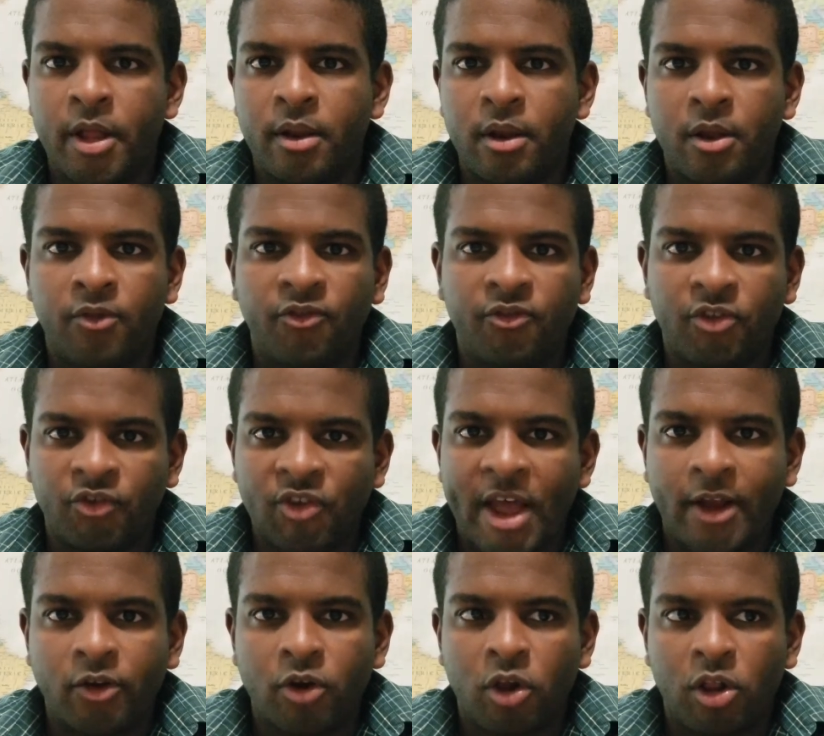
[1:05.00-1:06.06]
And as the
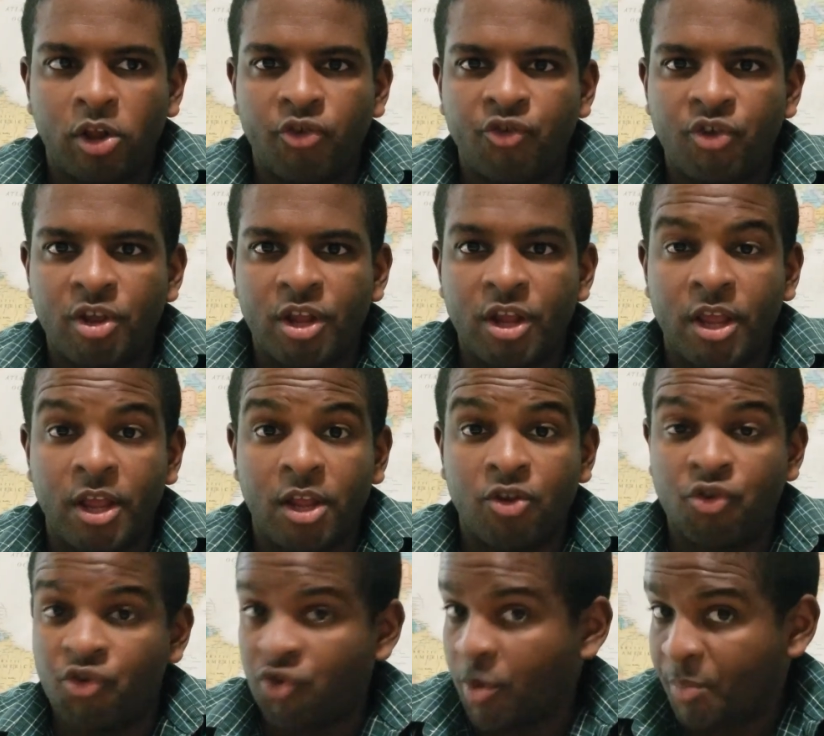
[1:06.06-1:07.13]
technology in
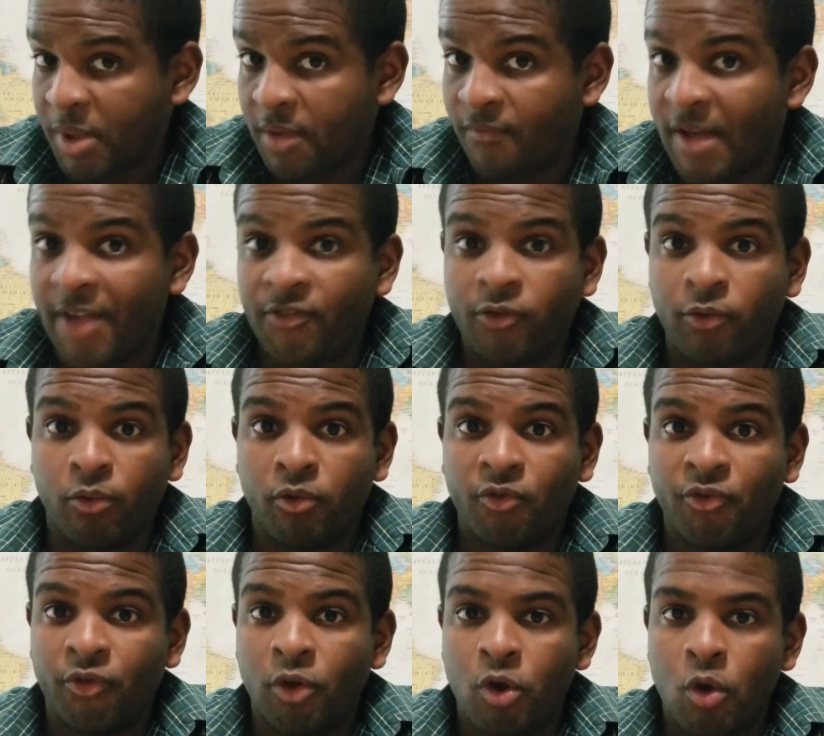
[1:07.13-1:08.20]
shipping
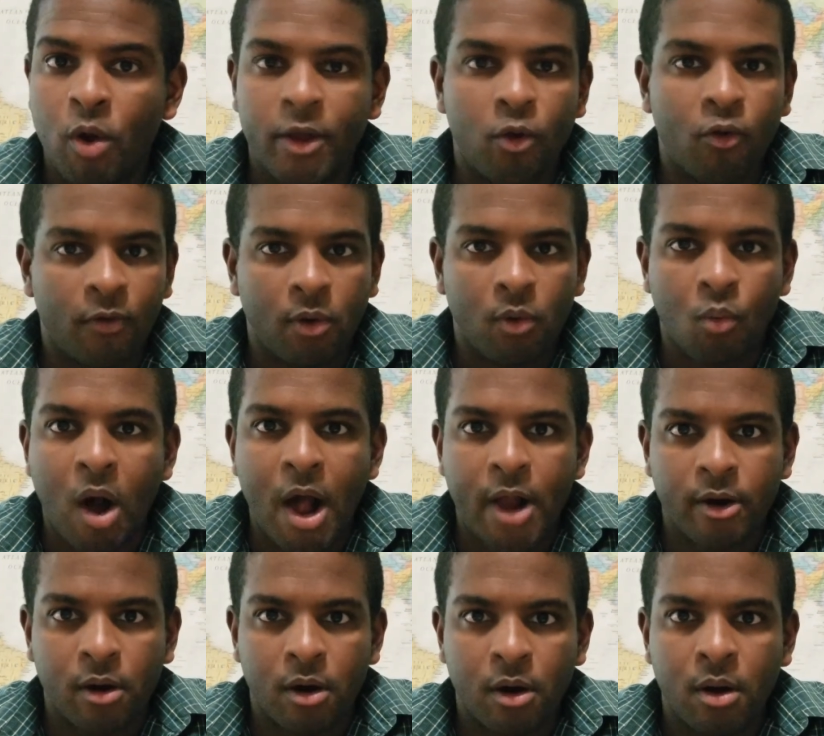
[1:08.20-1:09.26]
vessels going over
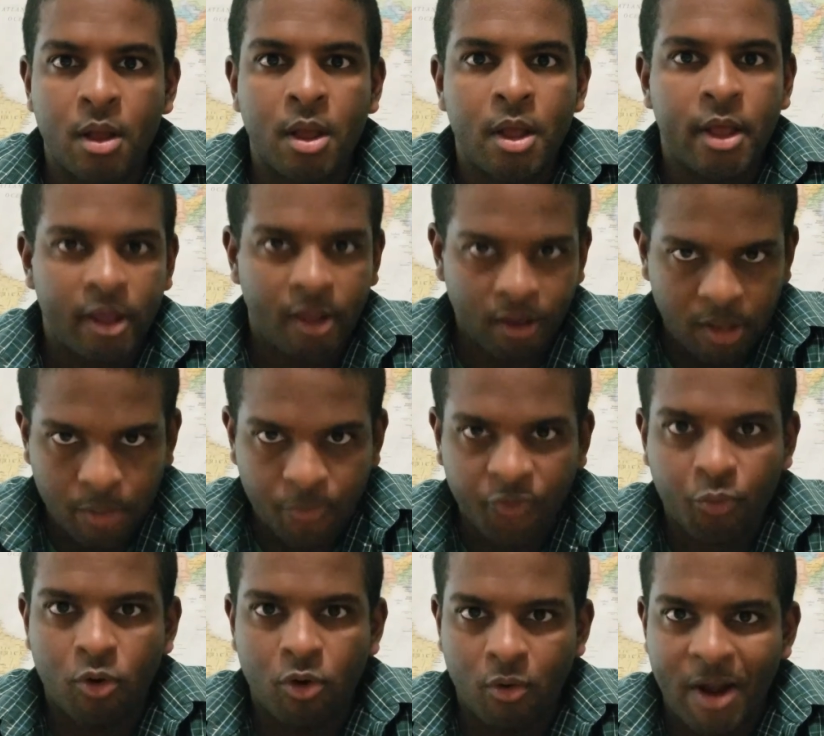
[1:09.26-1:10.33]
water keeps
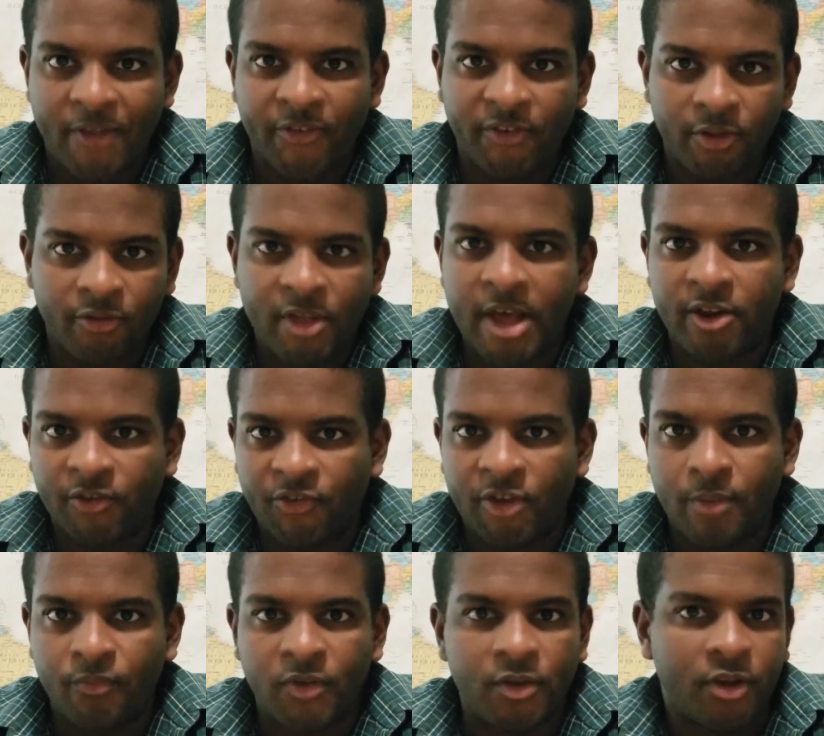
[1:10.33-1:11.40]
progressing, that is
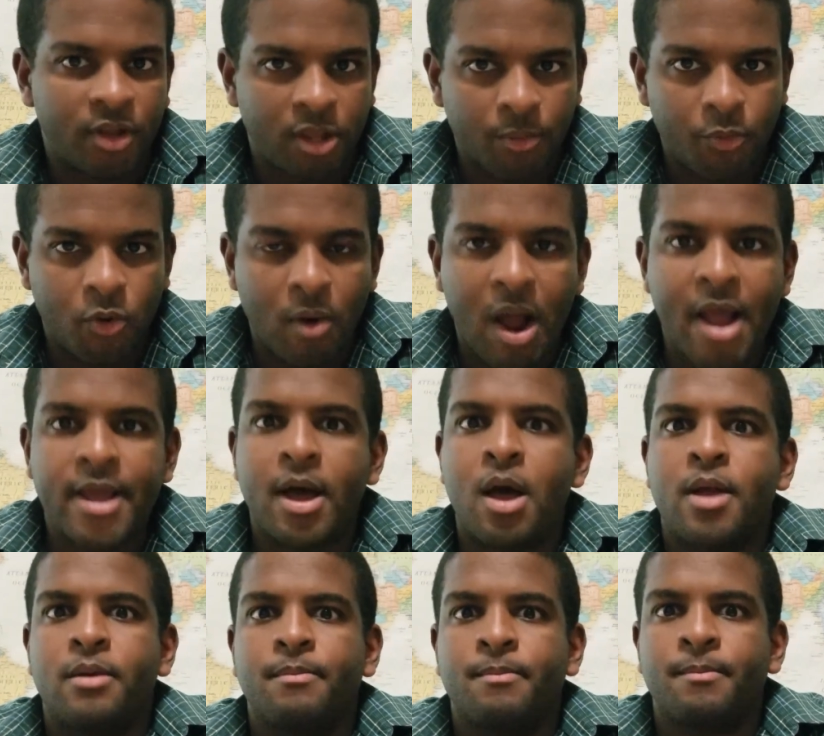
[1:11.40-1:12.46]
something to keep your eye on.
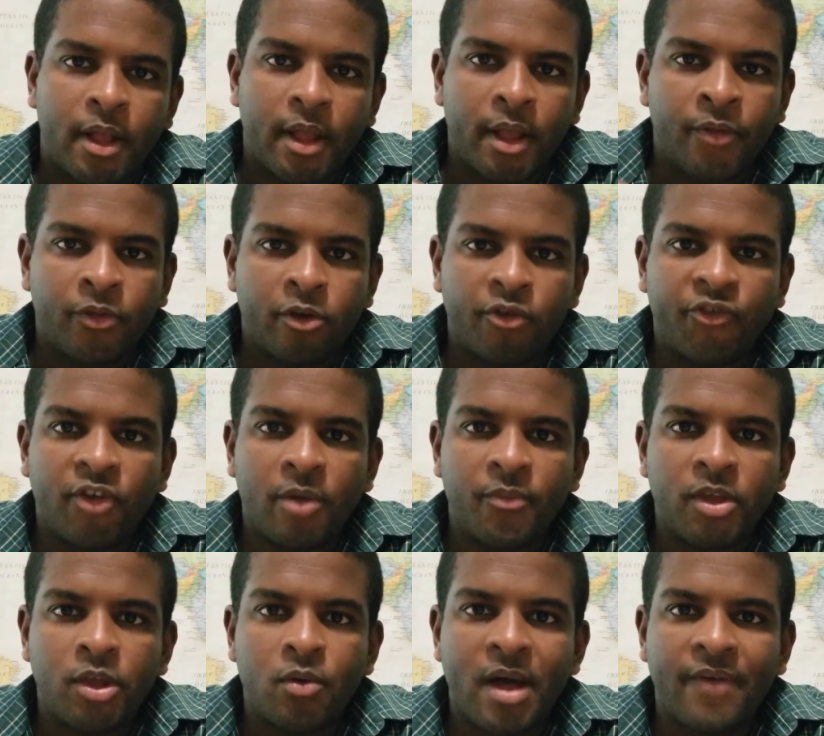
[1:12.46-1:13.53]
And there's
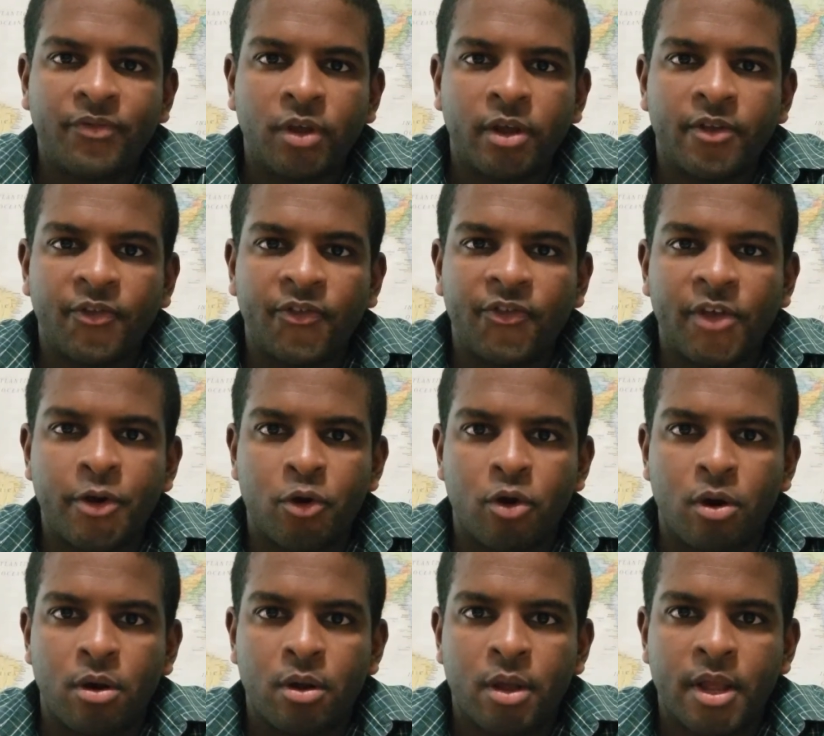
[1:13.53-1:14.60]
something you have to
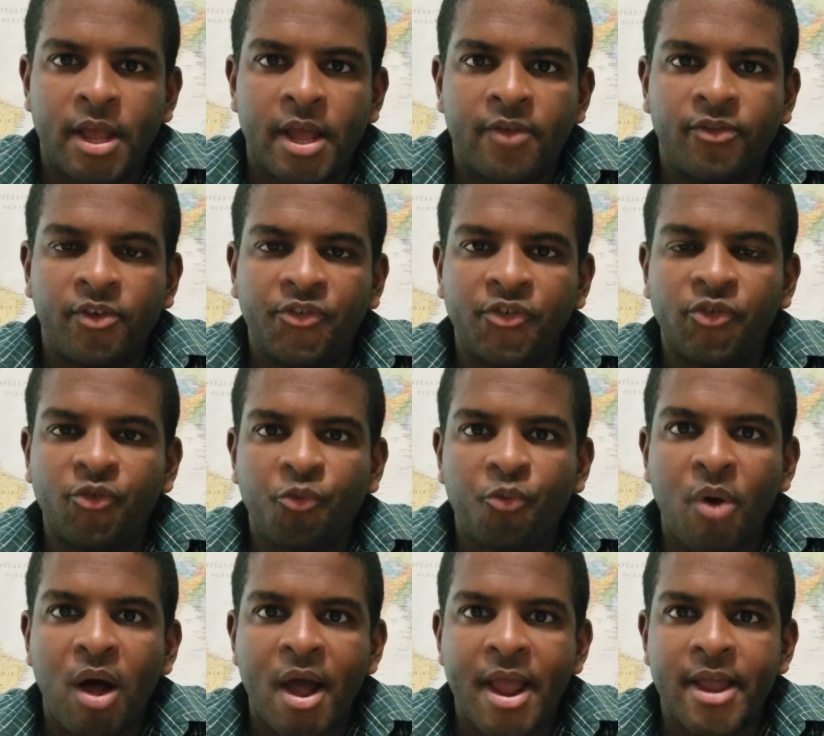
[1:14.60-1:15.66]
consider. And this is
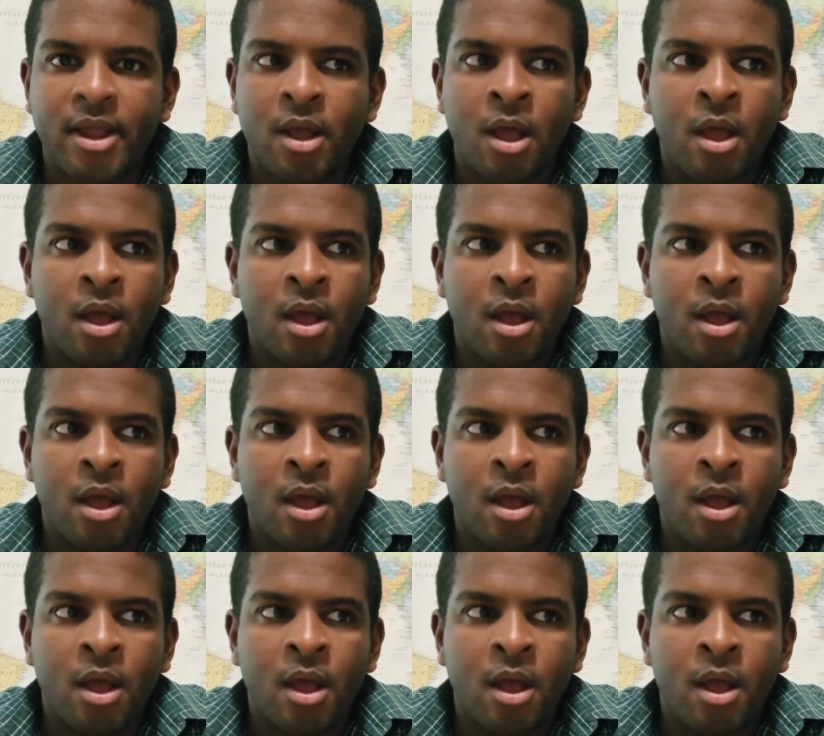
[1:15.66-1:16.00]
why